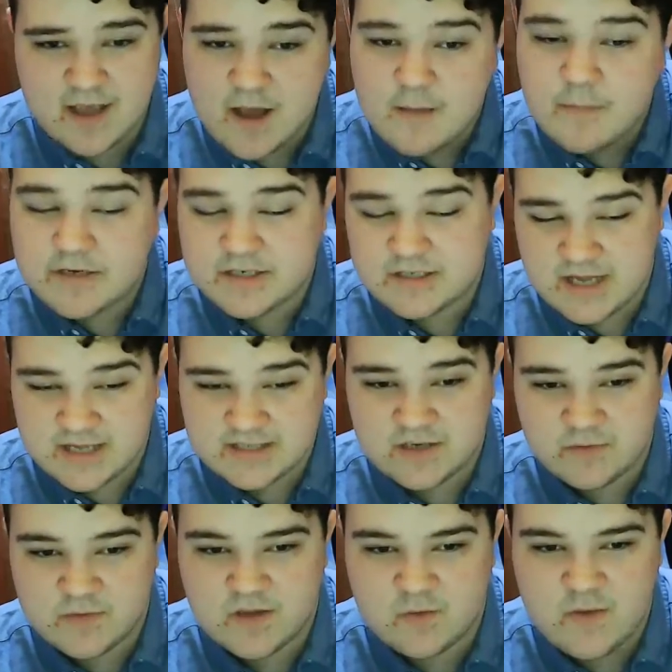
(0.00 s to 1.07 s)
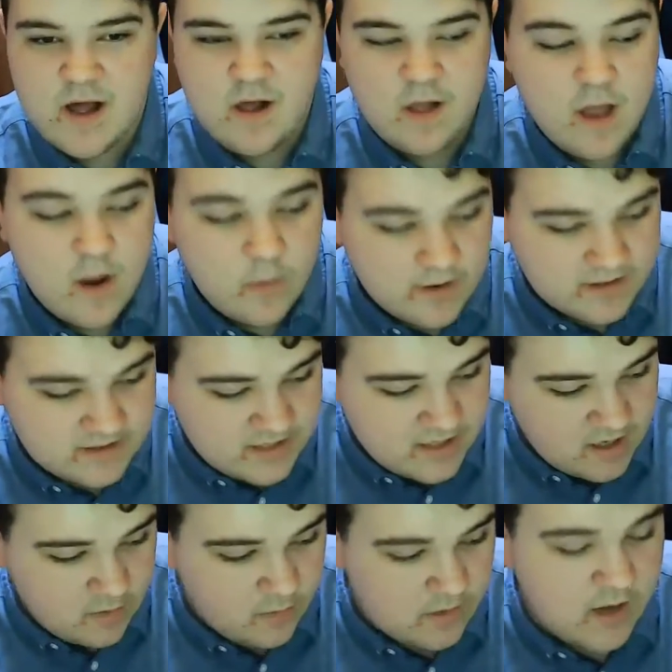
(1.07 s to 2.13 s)
but she's dancing really well. Whereas
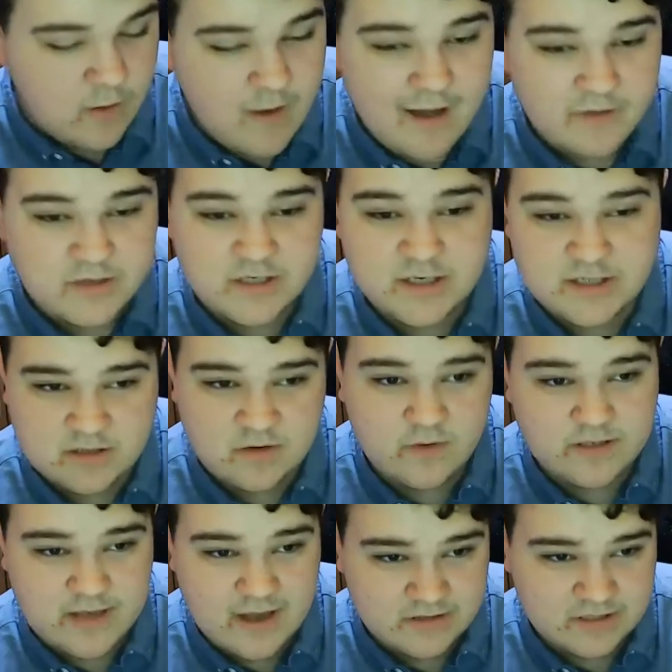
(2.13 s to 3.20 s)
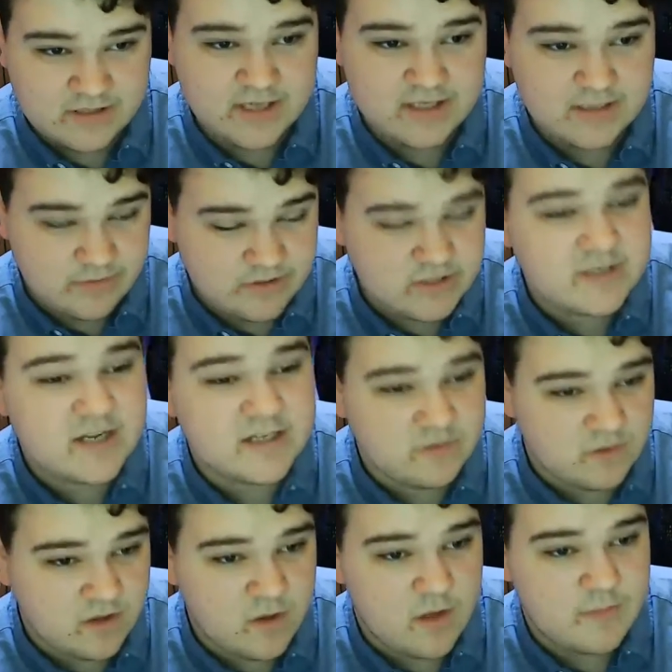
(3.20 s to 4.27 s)
here, we're like, wow, she doesn't know how she's dancing, but she's dancing
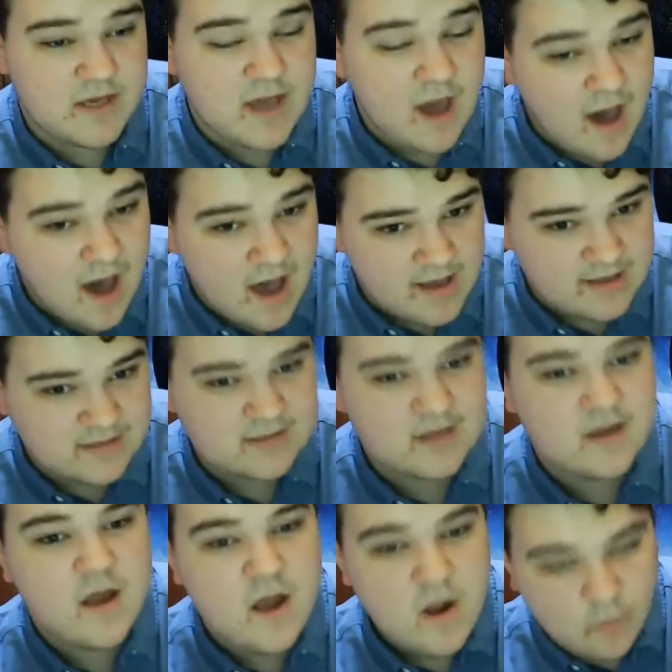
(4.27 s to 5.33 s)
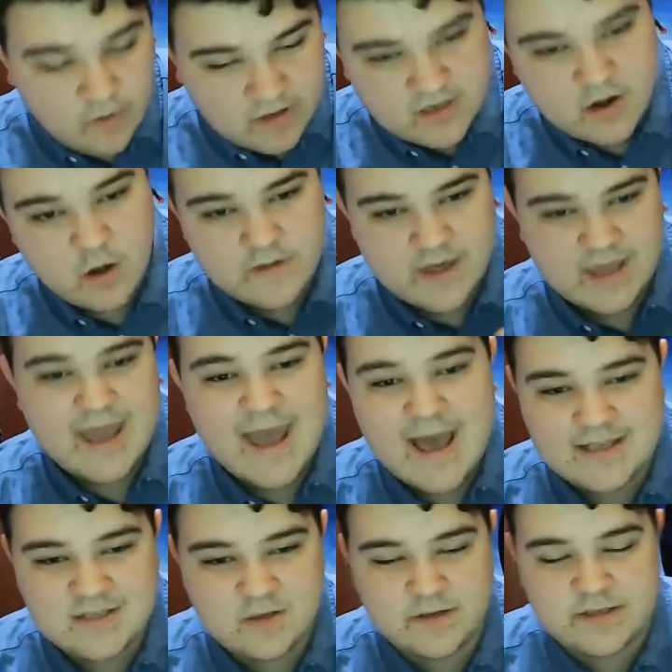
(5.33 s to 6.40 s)
really well because we know that
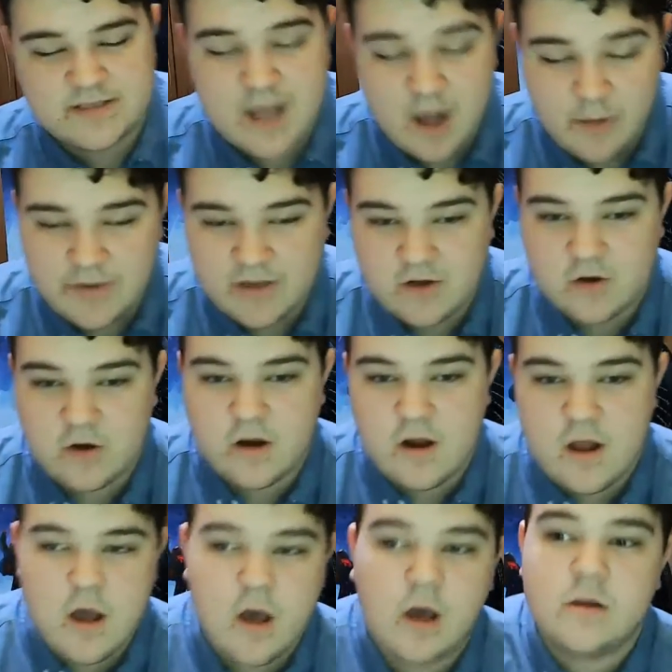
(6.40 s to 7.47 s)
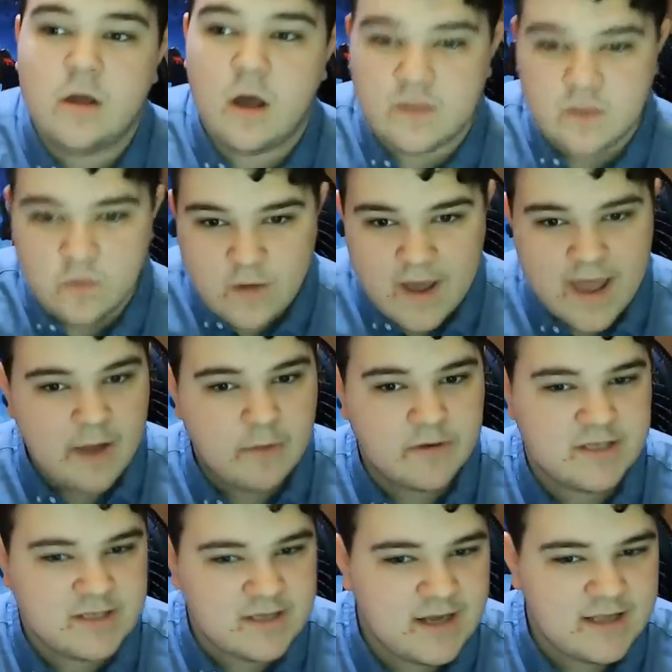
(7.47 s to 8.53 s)
Castle is helping her along the way,
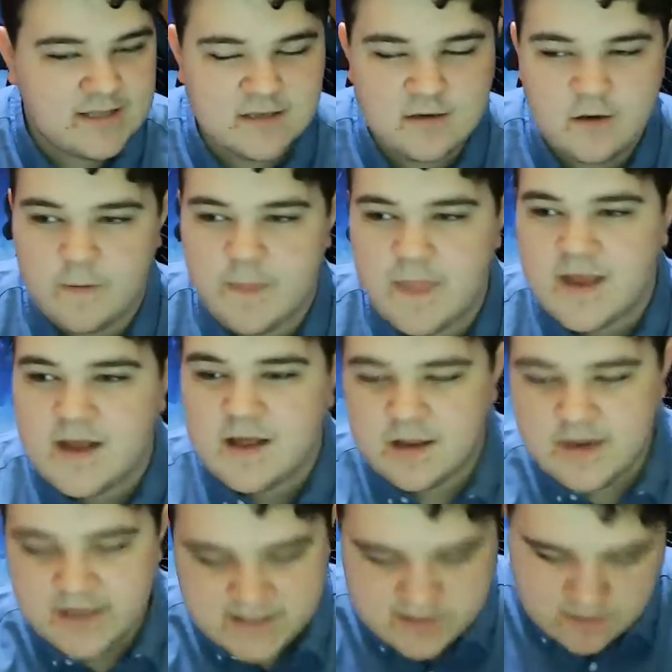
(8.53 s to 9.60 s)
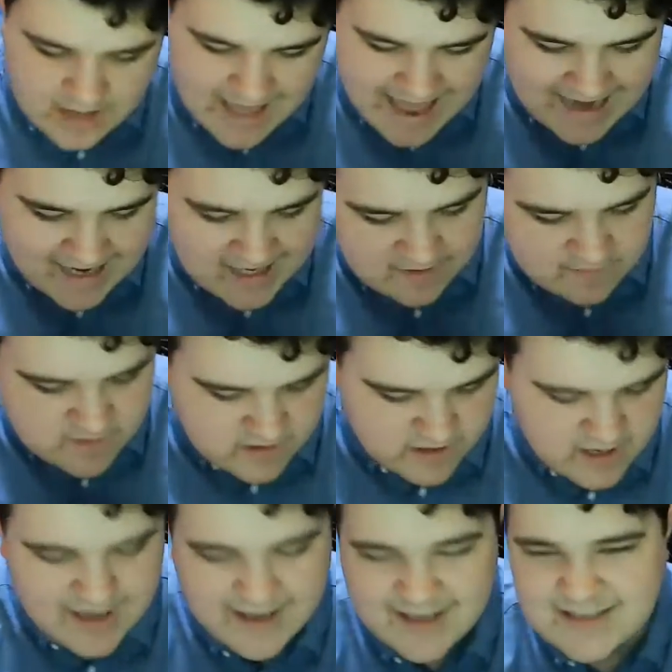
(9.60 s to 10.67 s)
which is a nice little additive
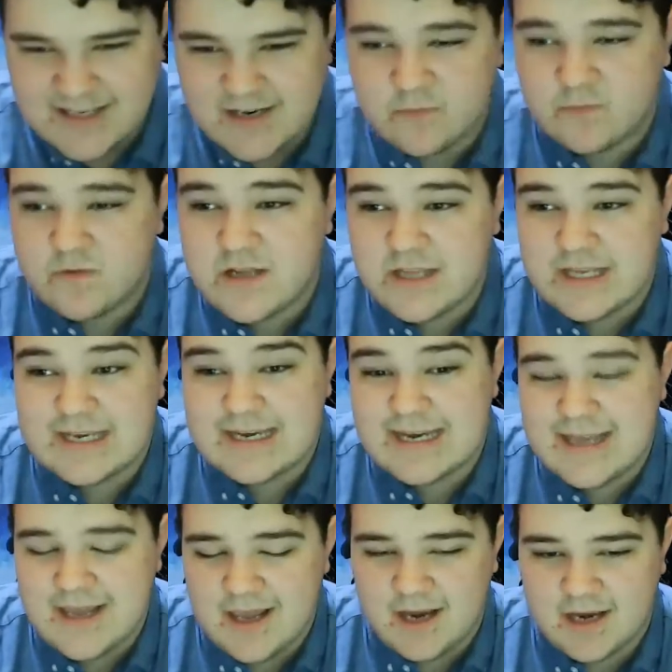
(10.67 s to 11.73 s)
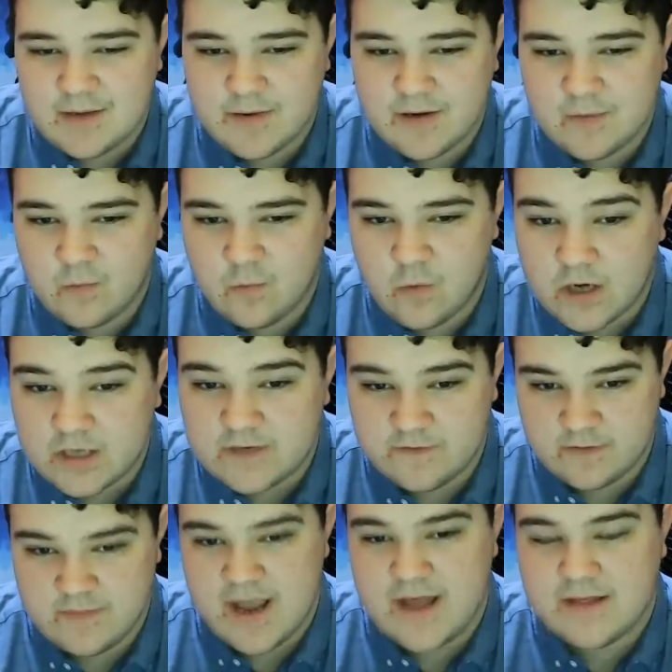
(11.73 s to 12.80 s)
that I guess they didn't really need, but it worked
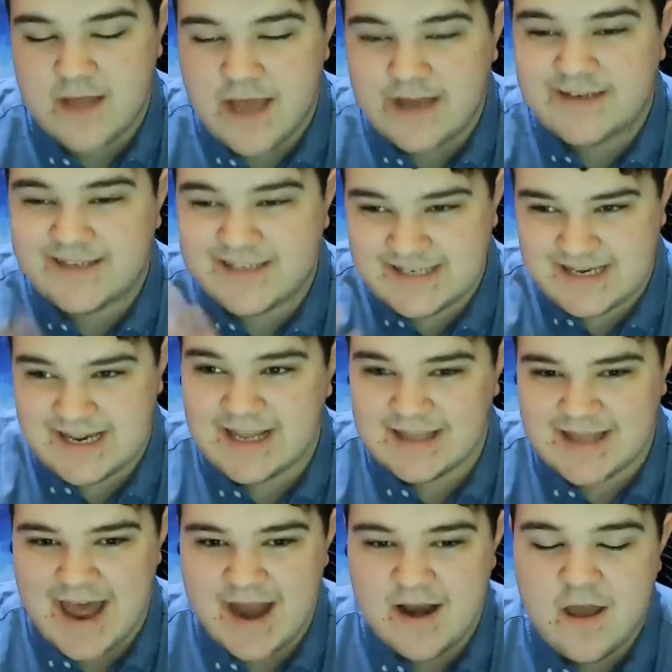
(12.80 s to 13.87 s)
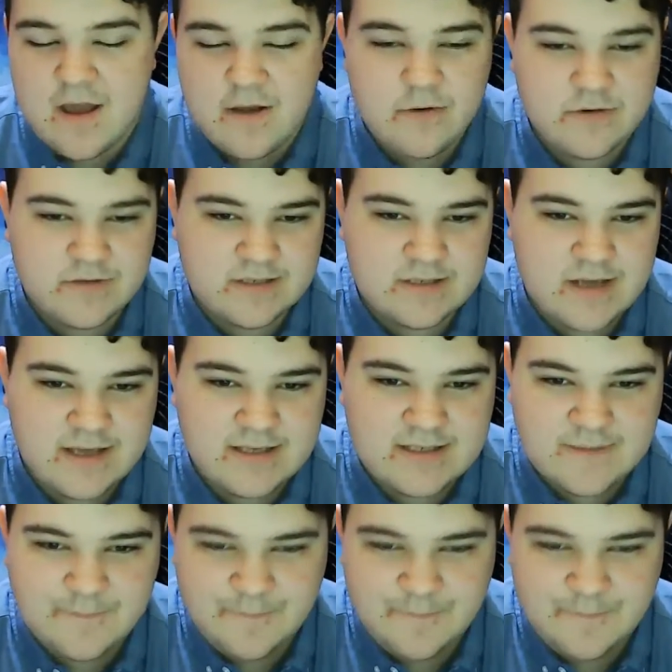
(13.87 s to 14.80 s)
for me. I liked seeing that, which was nice.